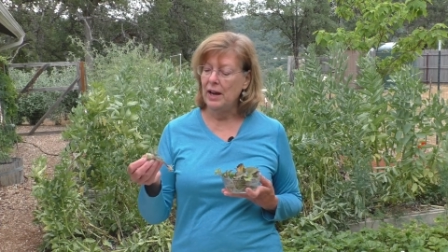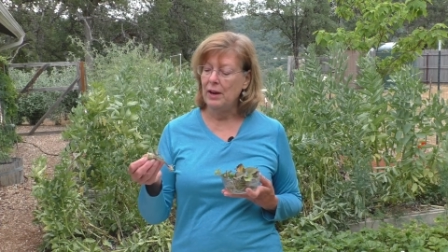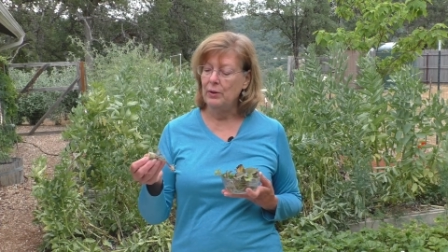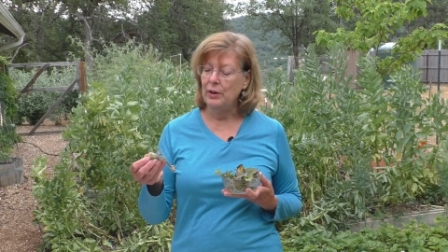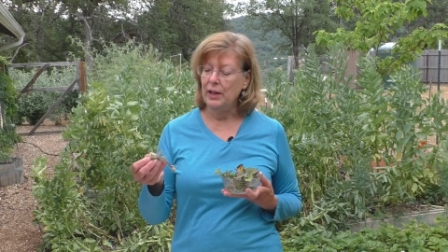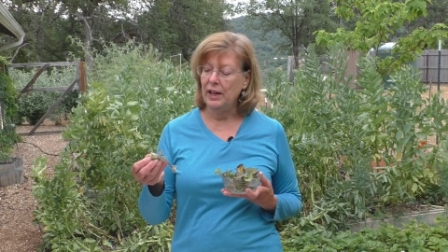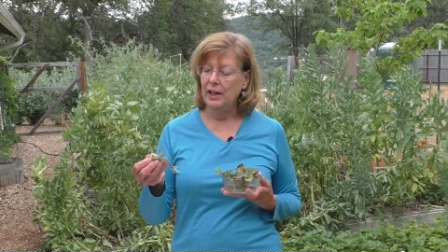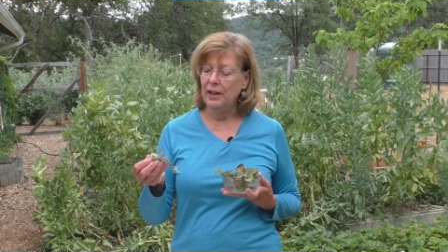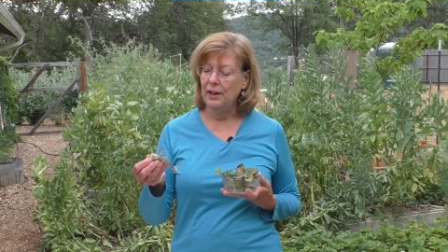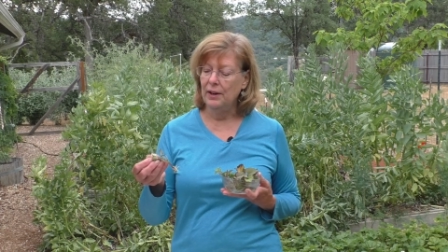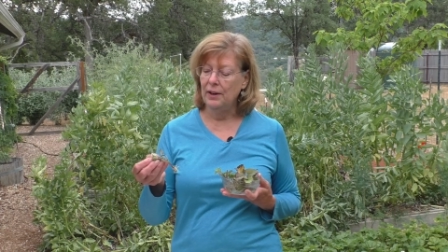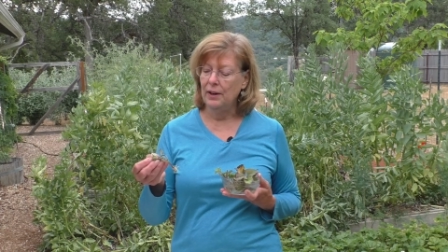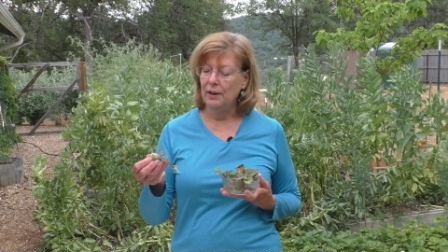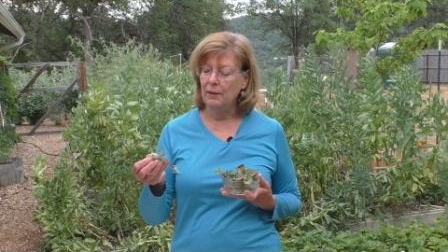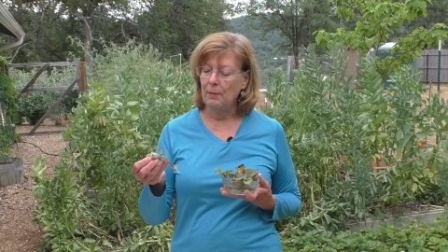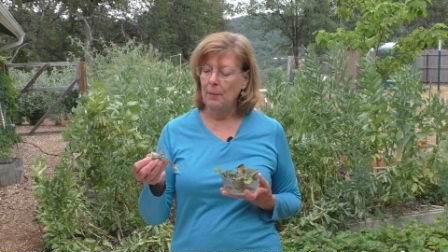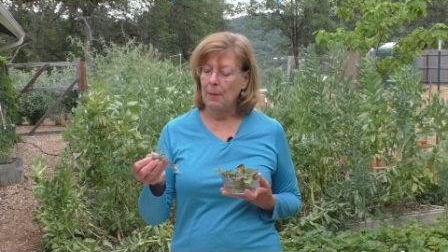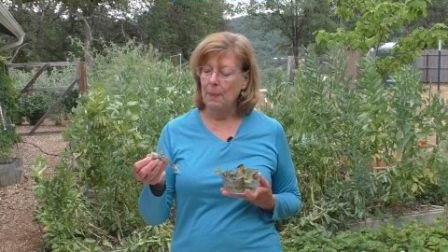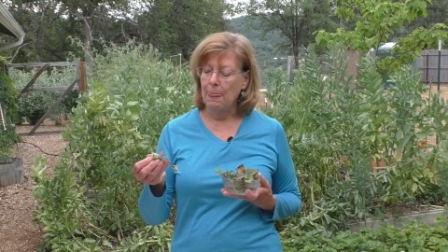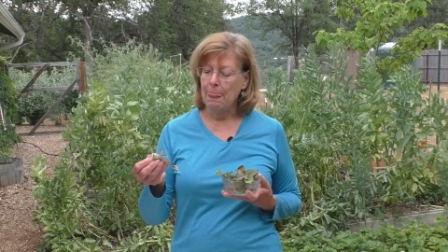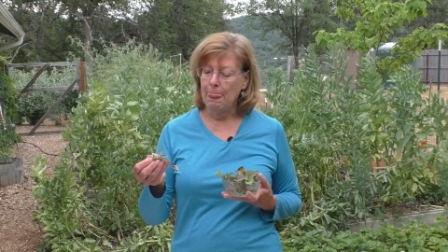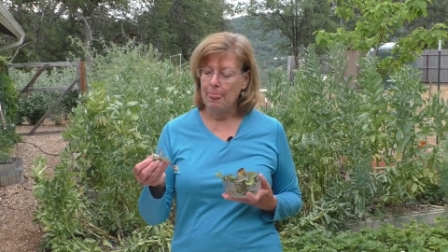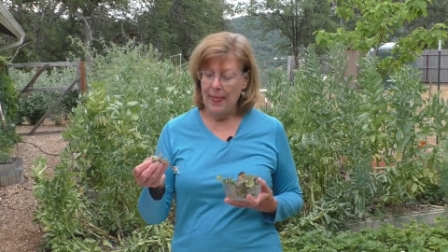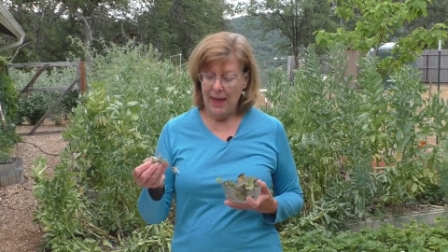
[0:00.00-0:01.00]
out here.
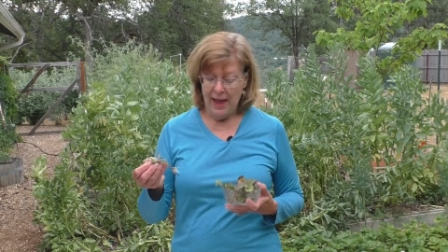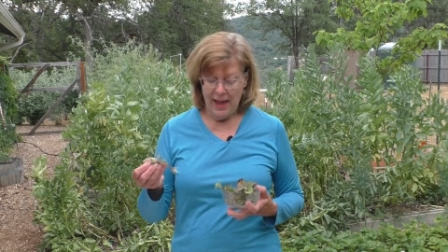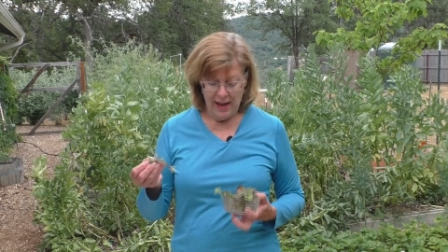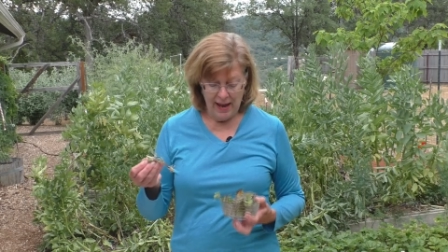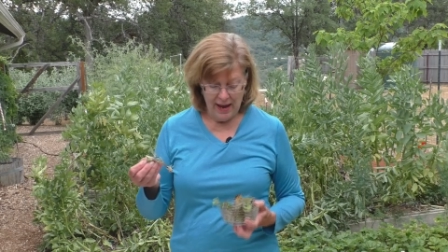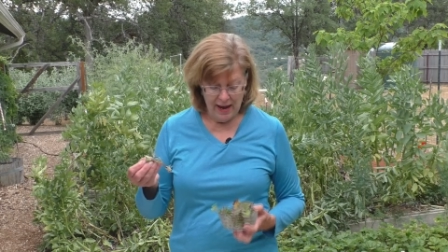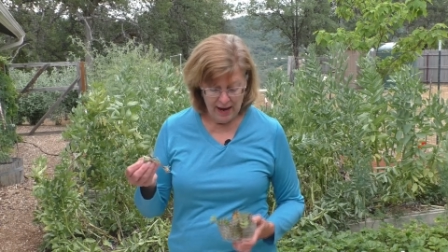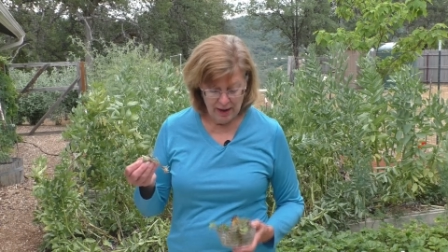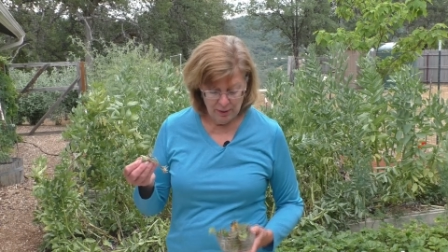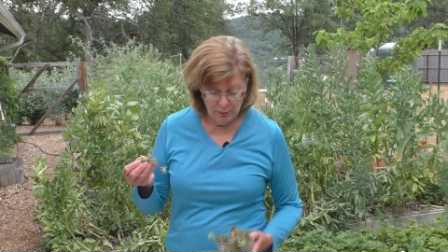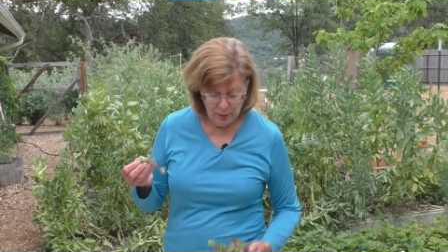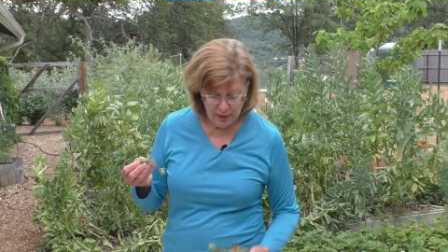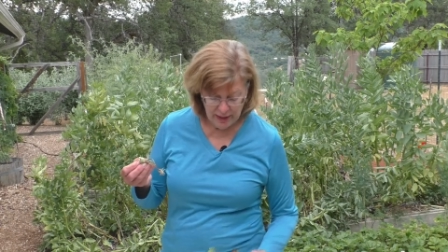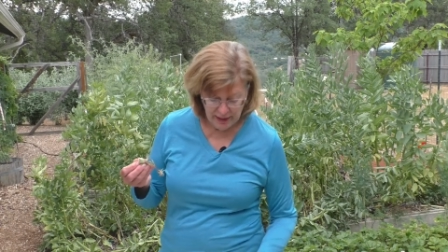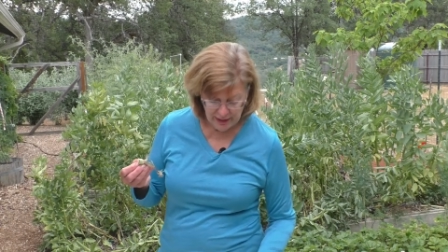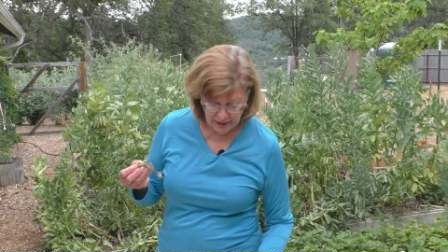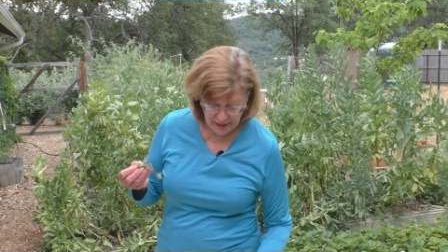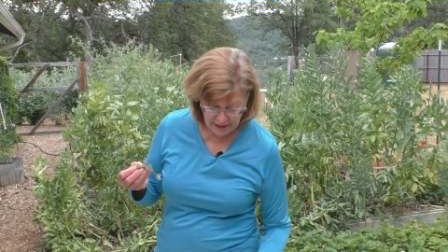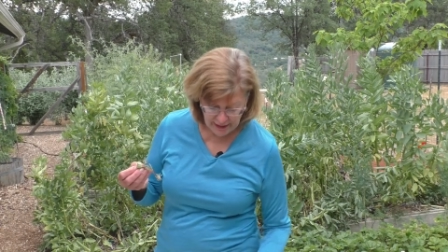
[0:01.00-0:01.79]
And what I'd